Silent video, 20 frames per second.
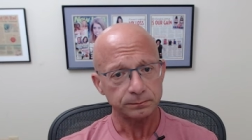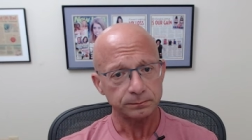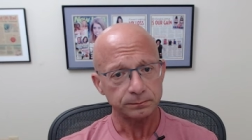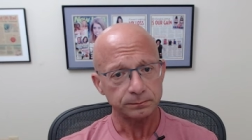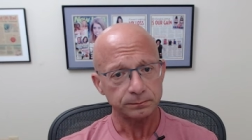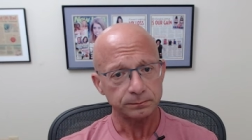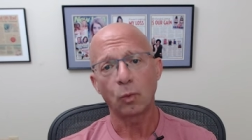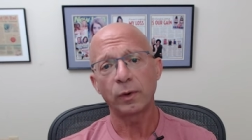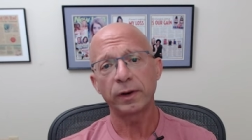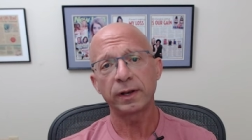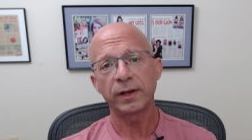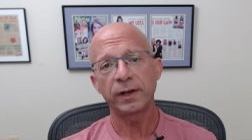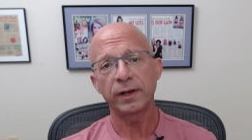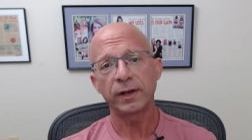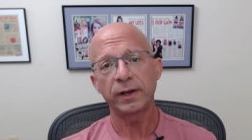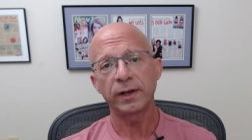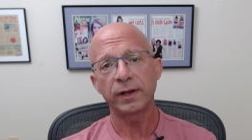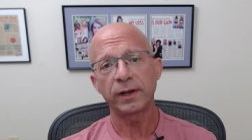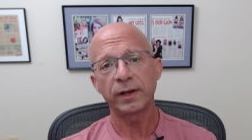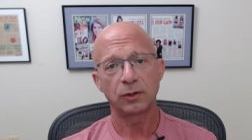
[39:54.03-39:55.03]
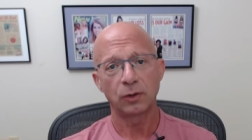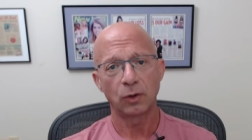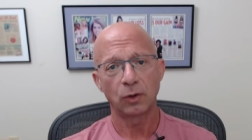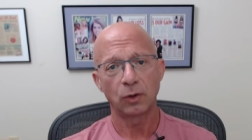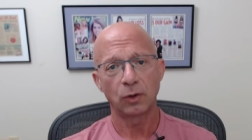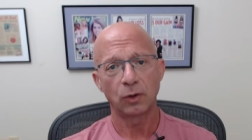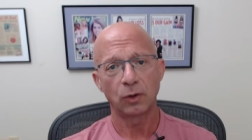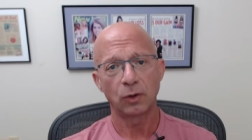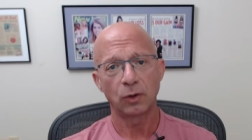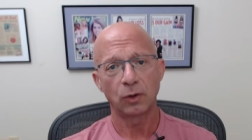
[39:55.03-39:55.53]
So what did our good
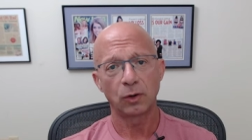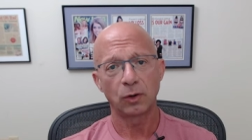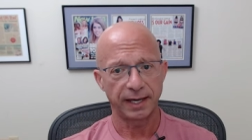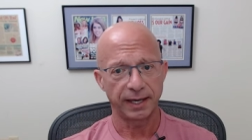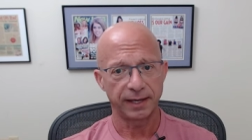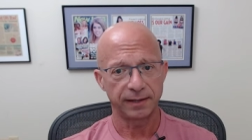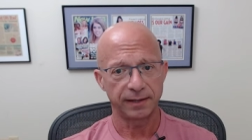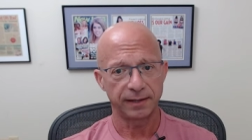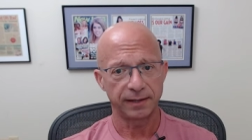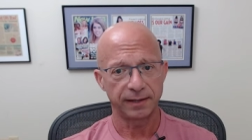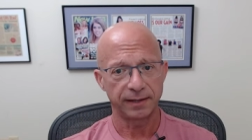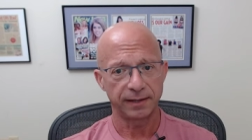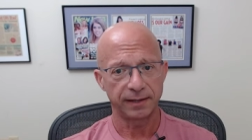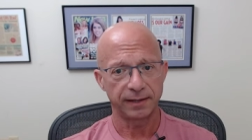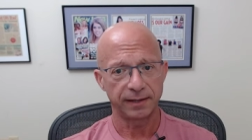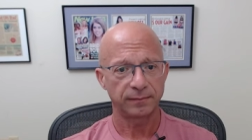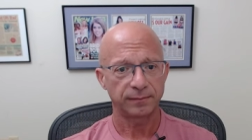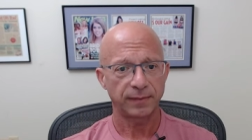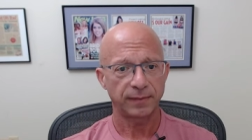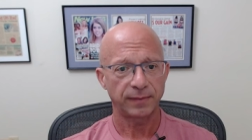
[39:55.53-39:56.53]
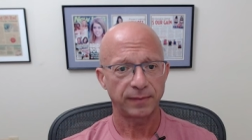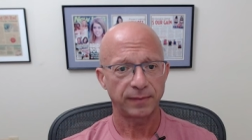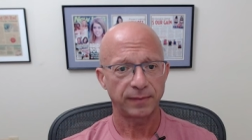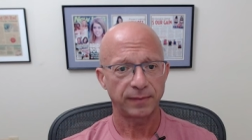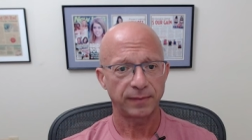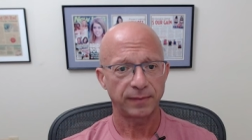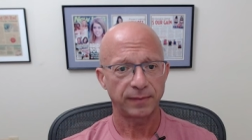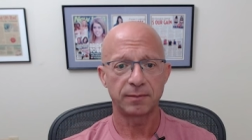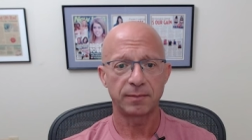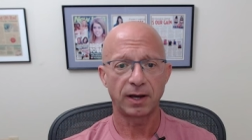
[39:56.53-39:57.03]
old FDA monkey have to
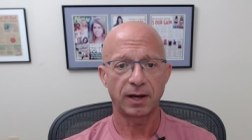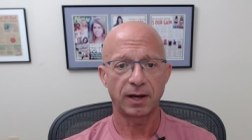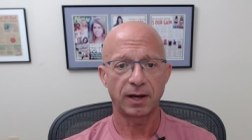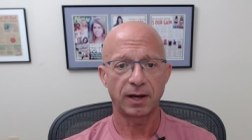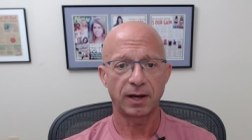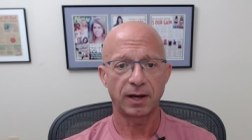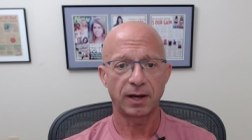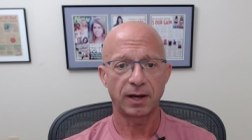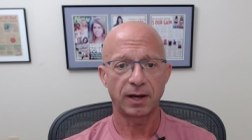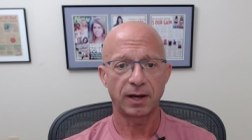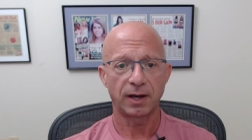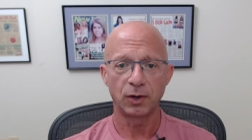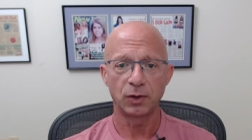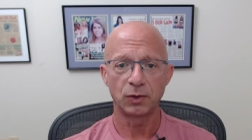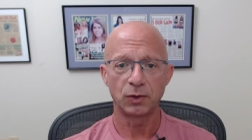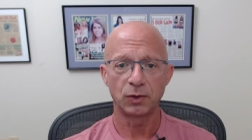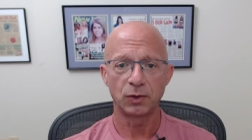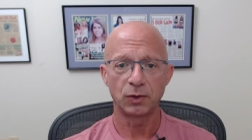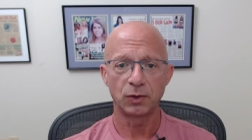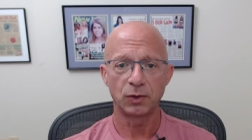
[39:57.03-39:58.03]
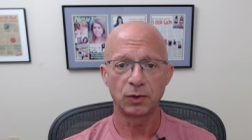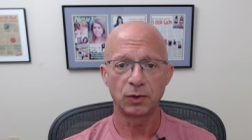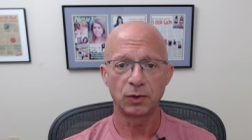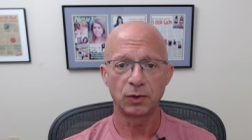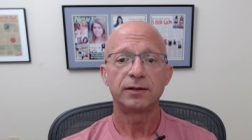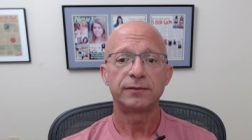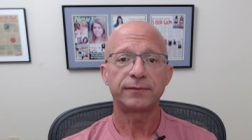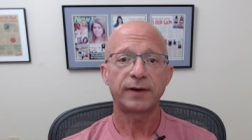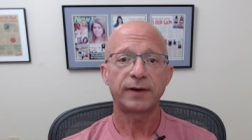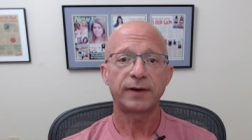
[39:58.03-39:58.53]
say about this proposed
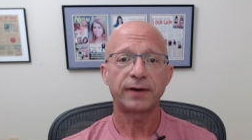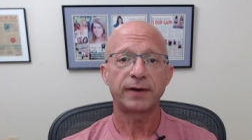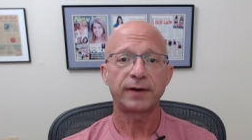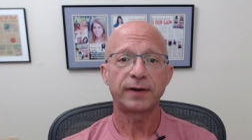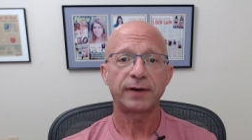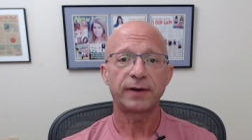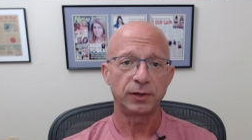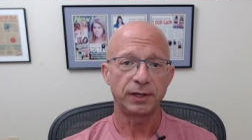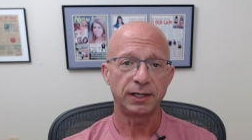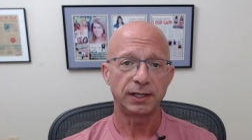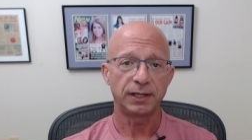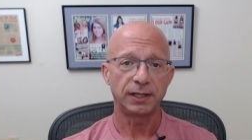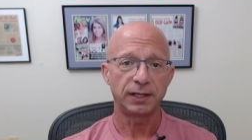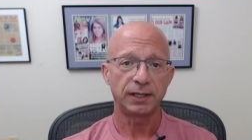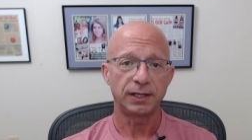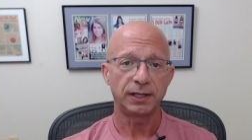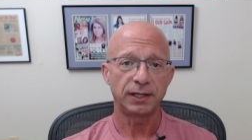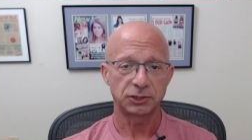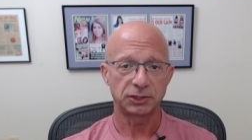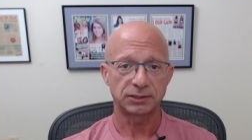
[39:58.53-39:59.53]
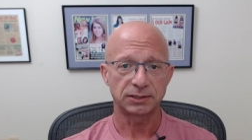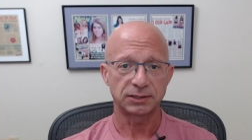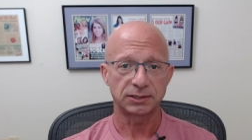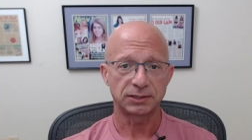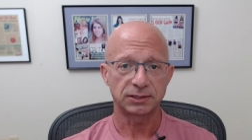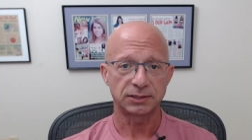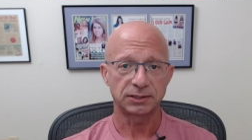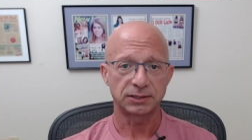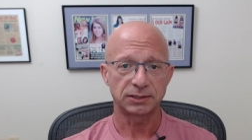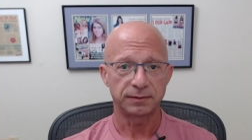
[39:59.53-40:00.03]
five ingredient
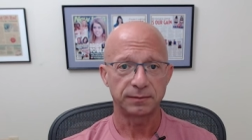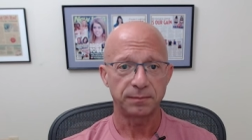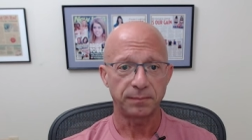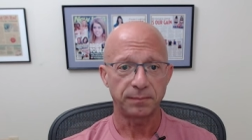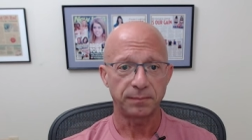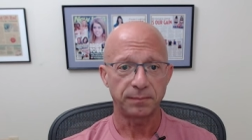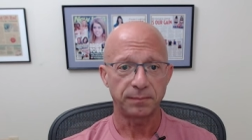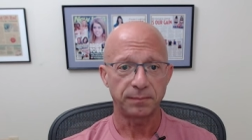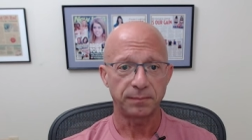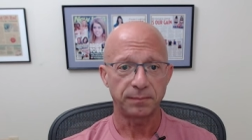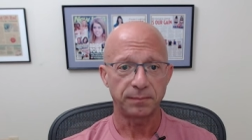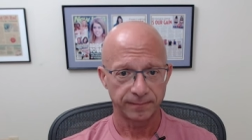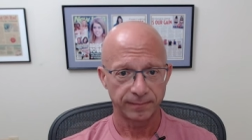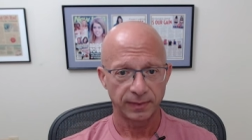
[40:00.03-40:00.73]
legislation ban?